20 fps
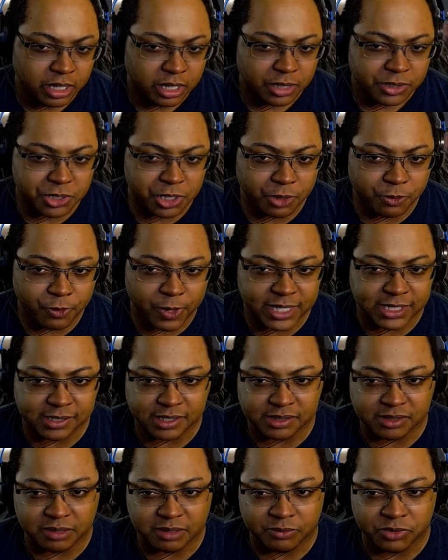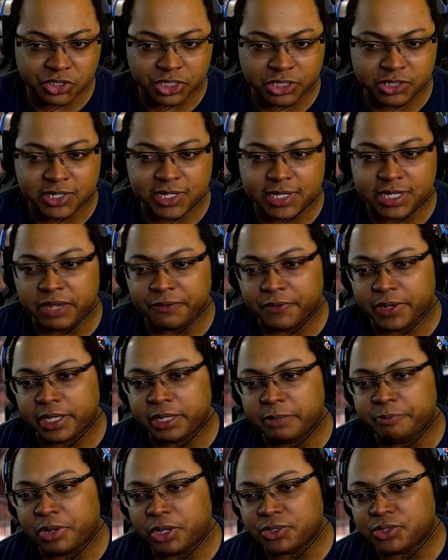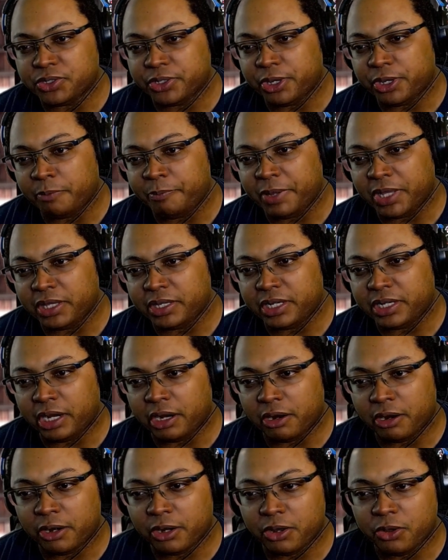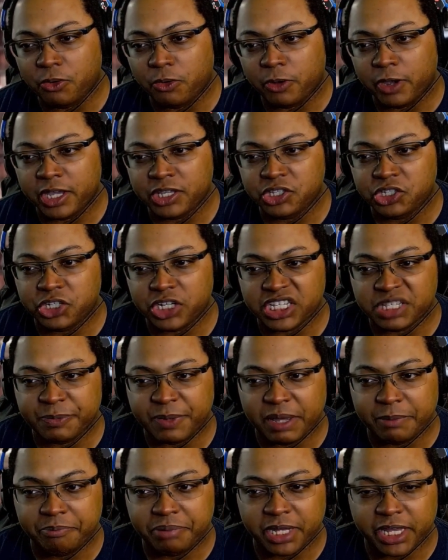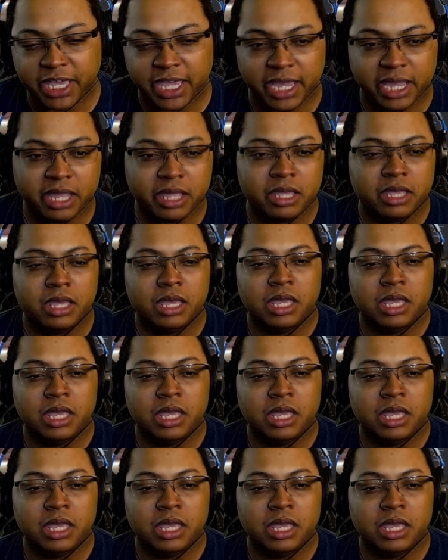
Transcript: So the quest system should significantly bolster your ability to earn coins just by playing,